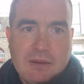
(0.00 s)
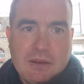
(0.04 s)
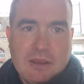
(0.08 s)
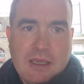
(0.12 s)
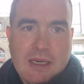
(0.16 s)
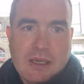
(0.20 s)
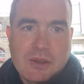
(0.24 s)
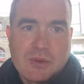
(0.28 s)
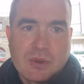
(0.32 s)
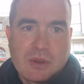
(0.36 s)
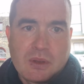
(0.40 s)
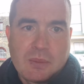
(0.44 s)

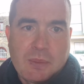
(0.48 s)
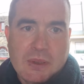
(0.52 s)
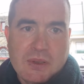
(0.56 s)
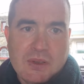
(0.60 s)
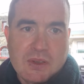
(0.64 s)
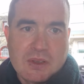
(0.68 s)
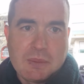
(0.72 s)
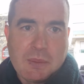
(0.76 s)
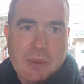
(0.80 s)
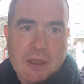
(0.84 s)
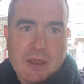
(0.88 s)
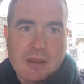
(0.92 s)
the nature of the
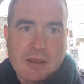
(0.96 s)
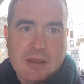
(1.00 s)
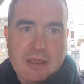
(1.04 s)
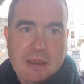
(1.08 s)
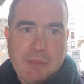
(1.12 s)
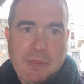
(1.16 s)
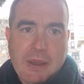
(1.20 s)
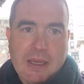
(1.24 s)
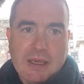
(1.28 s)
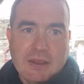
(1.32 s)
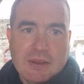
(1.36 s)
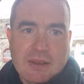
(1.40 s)
business model
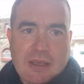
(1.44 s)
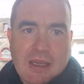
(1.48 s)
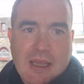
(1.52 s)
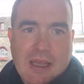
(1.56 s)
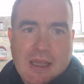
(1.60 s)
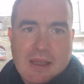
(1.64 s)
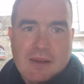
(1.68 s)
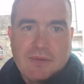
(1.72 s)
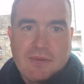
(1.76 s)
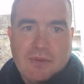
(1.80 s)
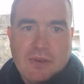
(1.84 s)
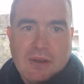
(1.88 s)
that banks
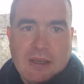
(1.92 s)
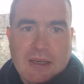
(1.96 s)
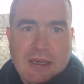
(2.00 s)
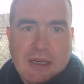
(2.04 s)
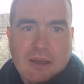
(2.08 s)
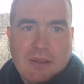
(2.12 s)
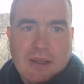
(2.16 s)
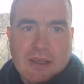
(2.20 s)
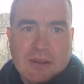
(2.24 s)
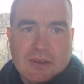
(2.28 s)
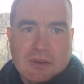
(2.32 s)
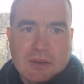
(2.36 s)
have, and
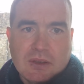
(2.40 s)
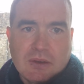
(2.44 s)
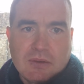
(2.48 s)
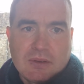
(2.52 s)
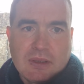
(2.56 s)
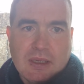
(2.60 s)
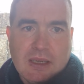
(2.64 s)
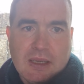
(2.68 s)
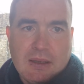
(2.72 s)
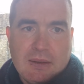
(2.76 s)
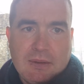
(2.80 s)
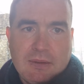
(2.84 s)
how that's
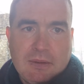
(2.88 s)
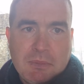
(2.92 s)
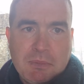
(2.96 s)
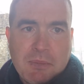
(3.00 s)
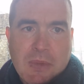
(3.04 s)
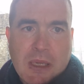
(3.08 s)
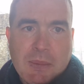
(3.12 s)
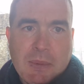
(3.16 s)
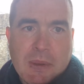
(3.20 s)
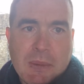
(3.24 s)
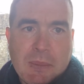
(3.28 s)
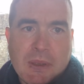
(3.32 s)
going to
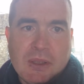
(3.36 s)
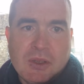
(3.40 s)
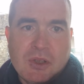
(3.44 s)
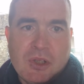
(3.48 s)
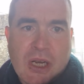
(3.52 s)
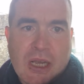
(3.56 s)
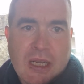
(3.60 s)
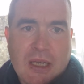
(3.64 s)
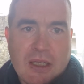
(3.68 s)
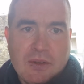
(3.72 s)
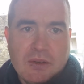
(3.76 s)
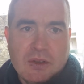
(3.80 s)
maybe be
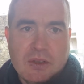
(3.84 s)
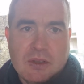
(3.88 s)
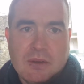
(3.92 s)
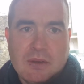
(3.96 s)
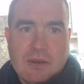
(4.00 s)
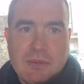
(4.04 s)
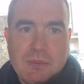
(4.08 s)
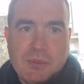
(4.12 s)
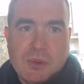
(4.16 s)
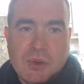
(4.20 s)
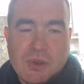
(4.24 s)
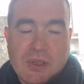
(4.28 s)
challenged,
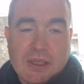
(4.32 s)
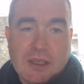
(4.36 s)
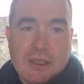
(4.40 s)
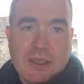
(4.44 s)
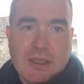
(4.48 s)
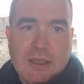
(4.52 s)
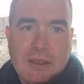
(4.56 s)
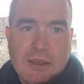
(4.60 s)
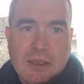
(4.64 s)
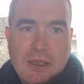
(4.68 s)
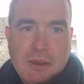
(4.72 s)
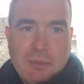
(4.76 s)

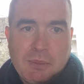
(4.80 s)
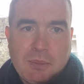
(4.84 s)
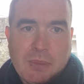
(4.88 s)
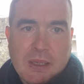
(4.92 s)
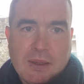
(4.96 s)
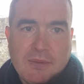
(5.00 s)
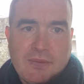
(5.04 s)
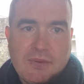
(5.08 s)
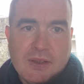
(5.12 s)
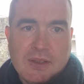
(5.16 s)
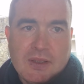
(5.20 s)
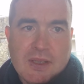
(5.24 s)
particularly
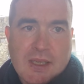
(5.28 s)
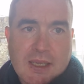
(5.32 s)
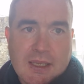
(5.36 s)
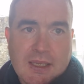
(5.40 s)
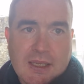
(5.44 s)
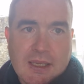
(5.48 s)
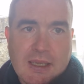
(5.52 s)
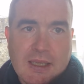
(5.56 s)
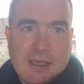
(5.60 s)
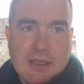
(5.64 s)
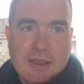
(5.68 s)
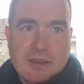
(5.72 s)
by fintech
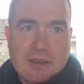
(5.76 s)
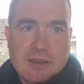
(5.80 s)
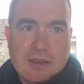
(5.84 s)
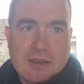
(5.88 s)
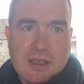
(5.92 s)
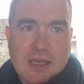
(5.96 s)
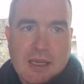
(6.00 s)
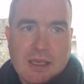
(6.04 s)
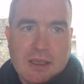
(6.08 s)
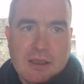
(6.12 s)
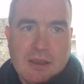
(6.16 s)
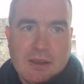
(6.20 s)
and
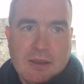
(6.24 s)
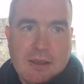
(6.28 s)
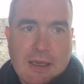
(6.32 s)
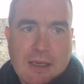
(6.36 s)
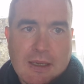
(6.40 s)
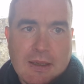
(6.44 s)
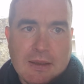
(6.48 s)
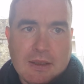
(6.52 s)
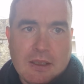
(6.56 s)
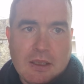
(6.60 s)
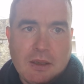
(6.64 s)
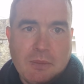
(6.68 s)
tech
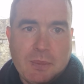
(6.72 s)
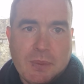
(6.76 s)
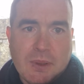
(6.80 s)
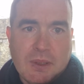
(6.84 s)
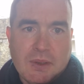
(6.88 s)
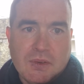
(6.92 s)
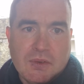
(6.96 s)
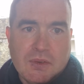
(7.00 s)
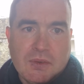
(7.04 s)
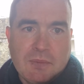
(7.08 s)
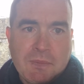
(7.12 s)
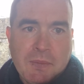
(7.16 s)

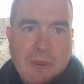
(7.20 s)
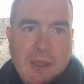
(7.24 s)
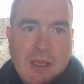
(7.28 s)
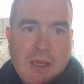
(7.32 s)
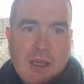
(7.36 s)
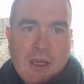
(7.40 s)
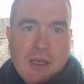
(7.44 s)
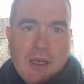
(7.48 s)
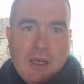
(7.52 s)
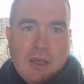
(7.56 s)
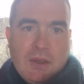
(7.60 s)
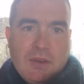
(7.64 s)
companies.
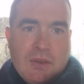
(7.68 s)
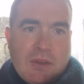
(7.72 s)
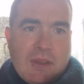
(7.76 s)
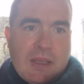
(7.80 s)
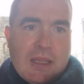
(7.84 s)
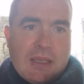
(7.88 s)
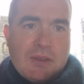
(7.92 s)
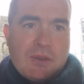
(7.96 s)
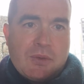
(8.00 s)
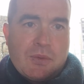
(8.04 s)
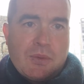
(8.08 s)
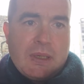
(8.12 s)
So
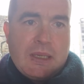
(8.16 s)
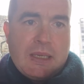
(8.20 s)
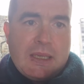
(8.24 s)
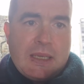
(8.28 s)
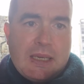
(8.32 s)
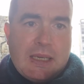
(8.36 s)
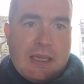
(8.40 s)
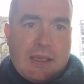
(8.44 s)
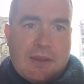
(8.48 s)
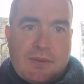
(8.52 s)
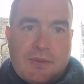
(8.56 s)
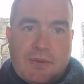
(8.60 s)
that's
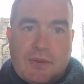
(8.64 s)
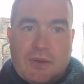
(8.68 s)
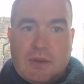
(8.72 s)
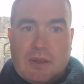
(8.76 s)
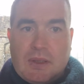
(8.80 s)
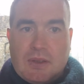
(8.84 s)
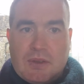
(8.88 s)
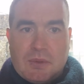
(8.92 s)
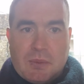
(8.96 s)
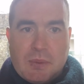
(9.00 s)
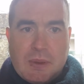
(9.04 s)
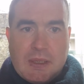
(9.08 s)
really it for
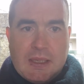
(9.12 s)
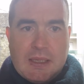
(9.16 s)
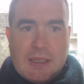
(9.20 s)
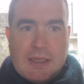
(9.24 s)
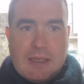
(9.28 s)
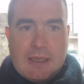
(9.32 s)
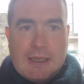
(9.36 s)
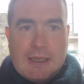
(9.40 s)
this week.